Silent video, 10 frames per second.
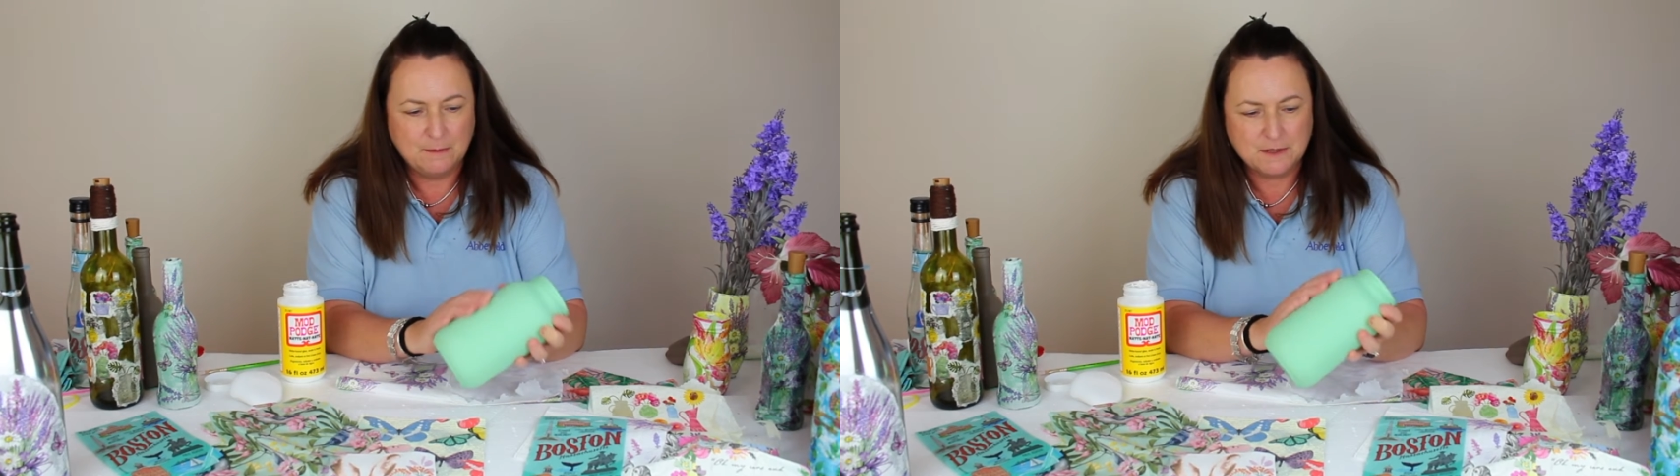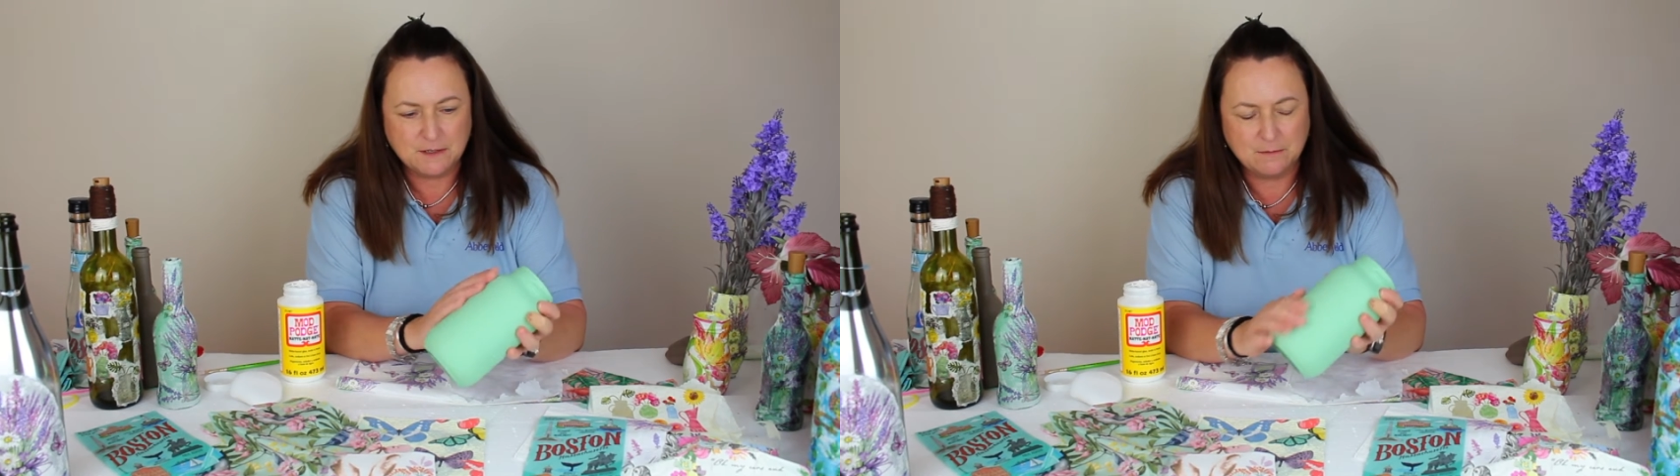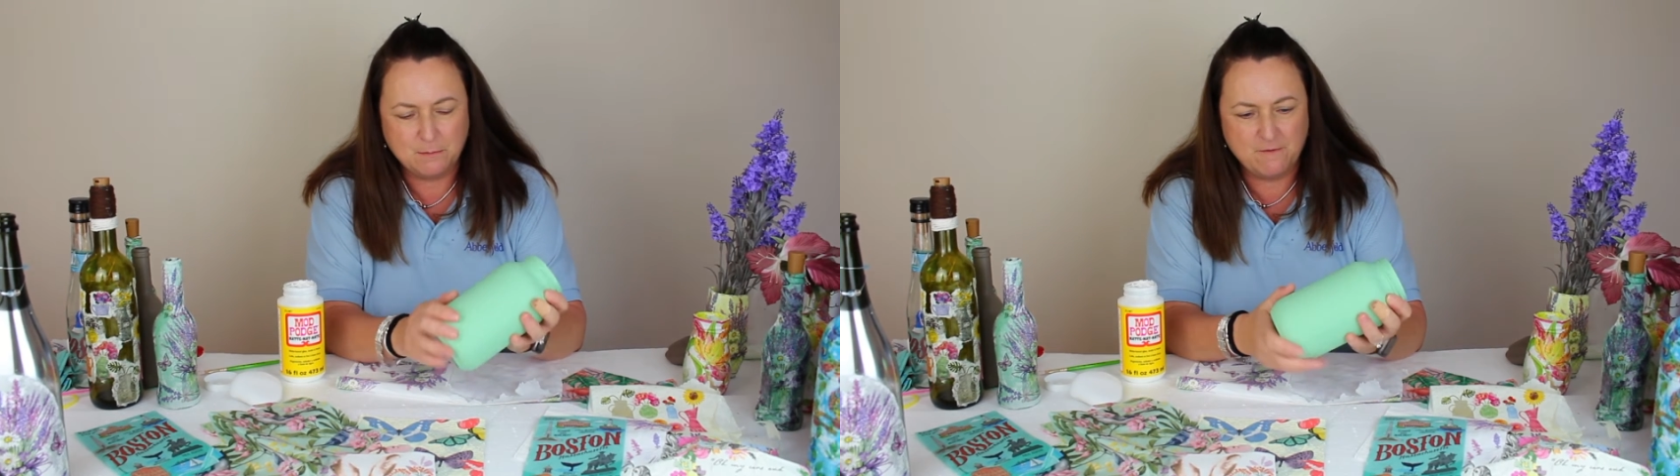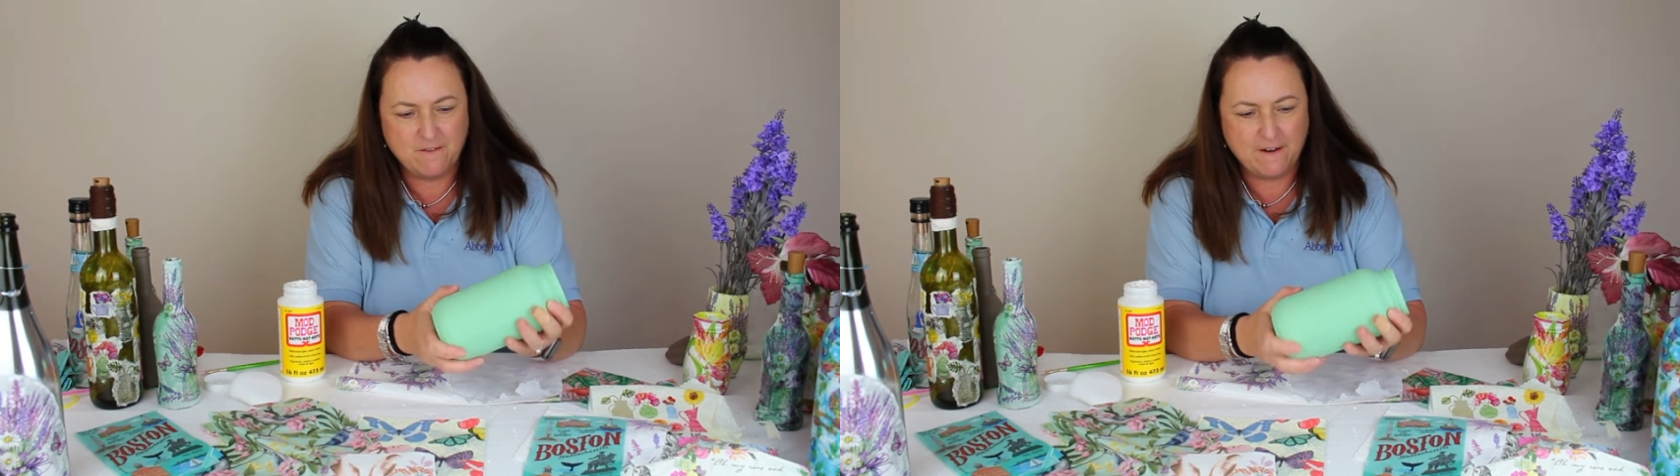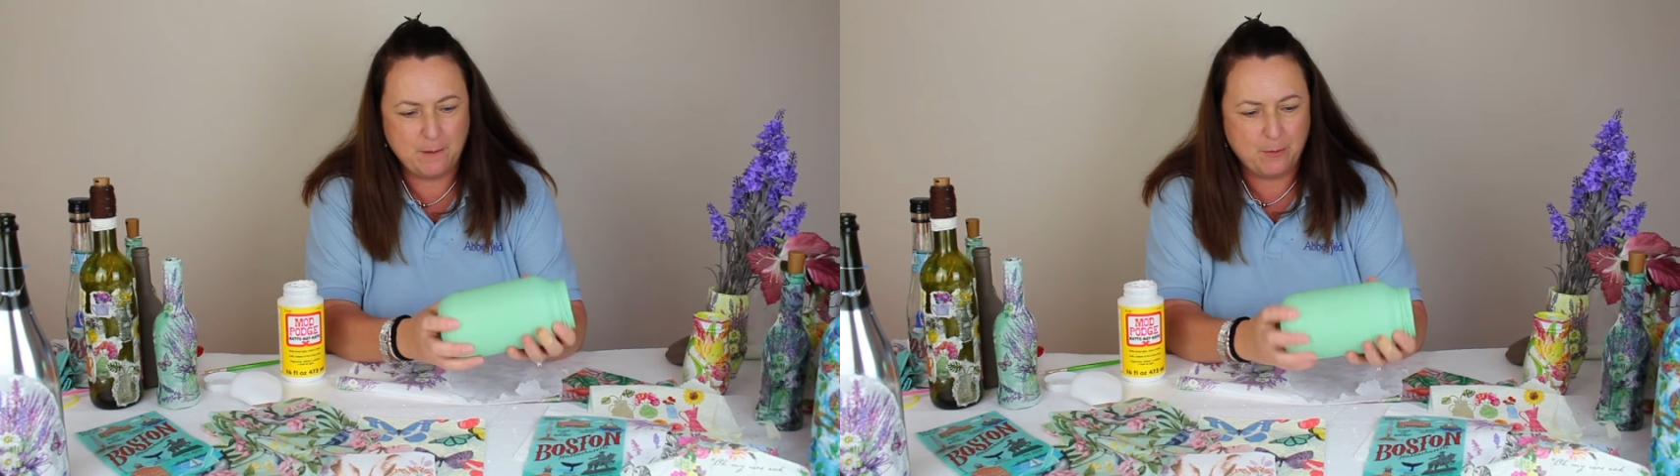with a
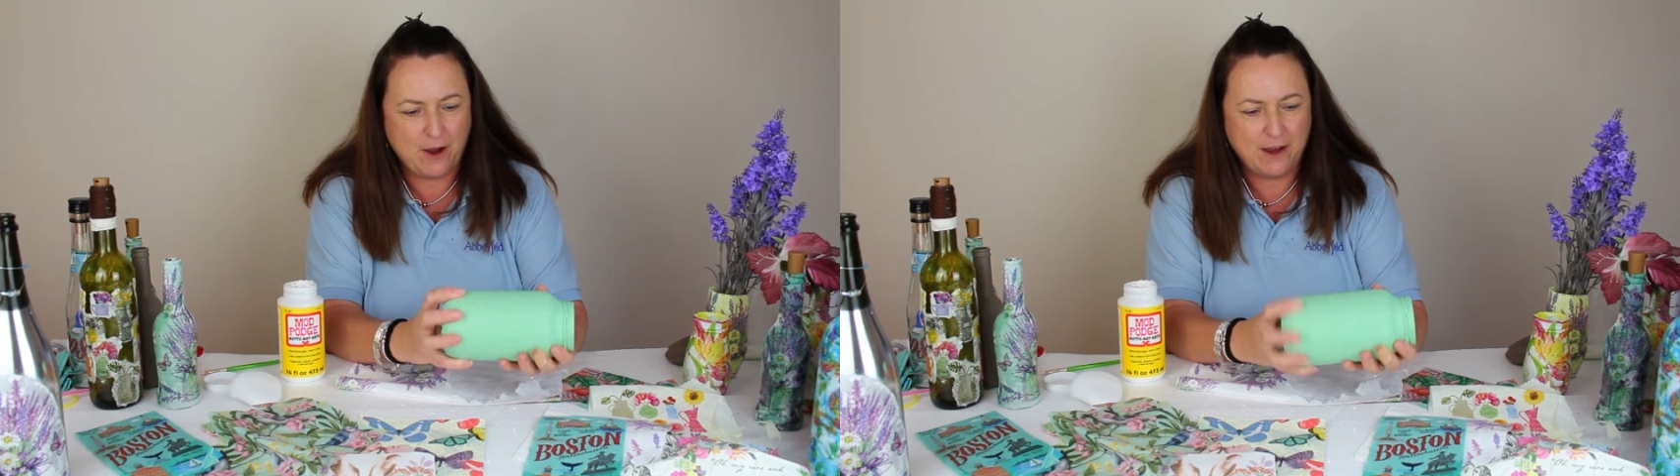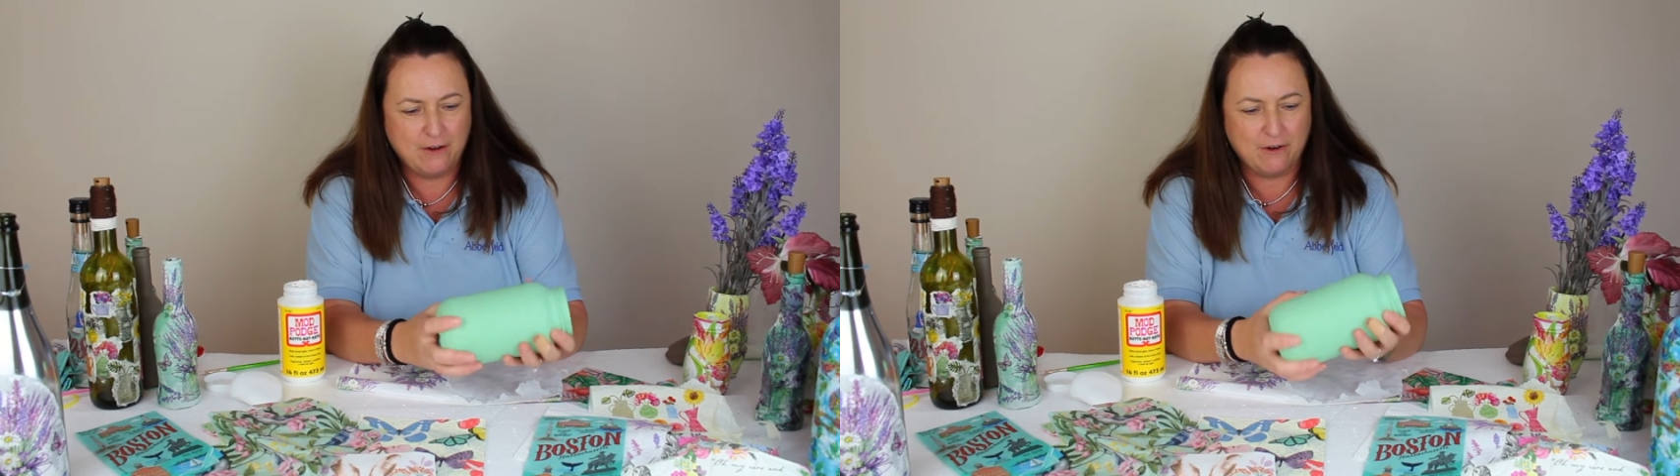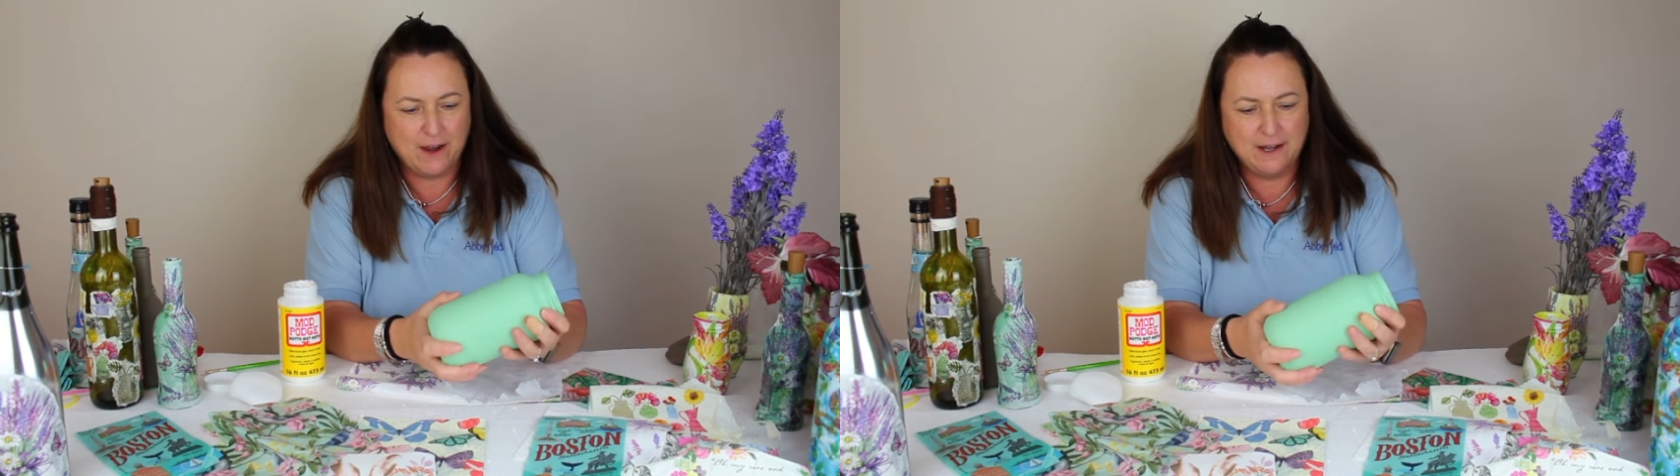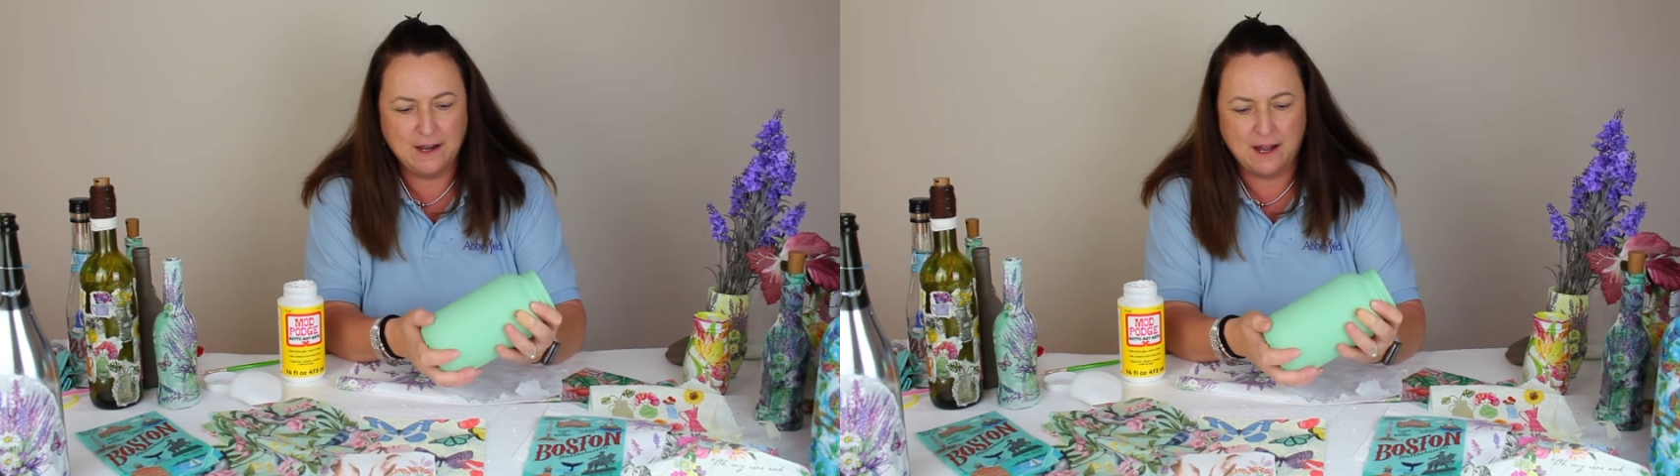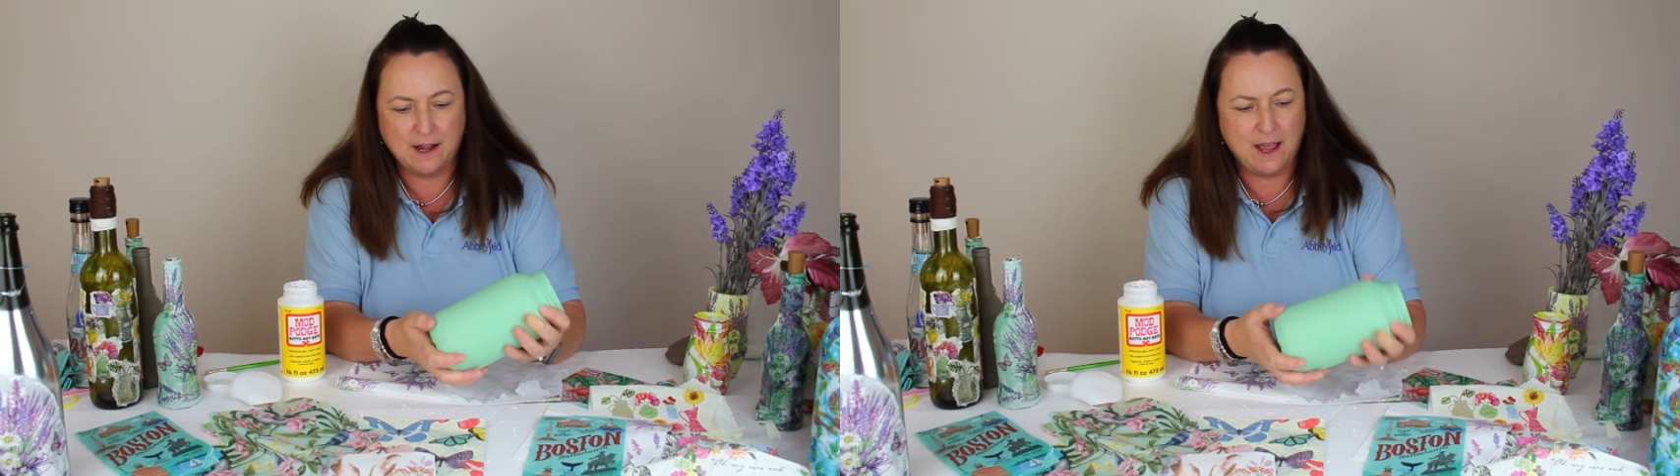very bright green and I